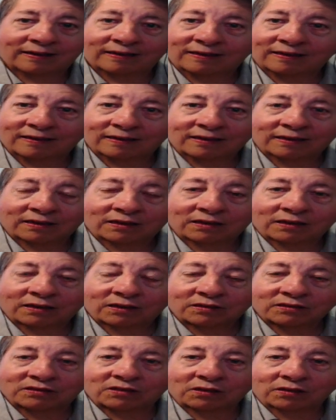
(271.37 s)

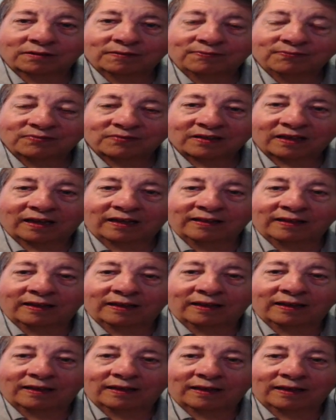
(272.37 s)
And
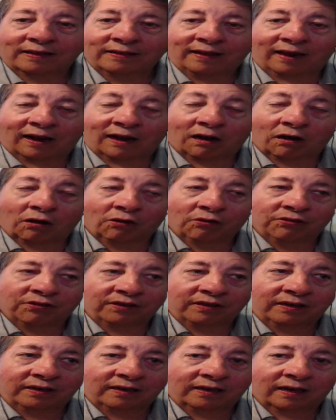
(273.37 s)
now
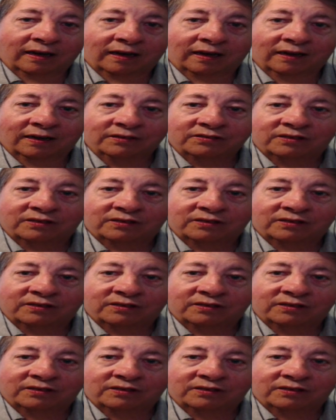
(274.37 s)
the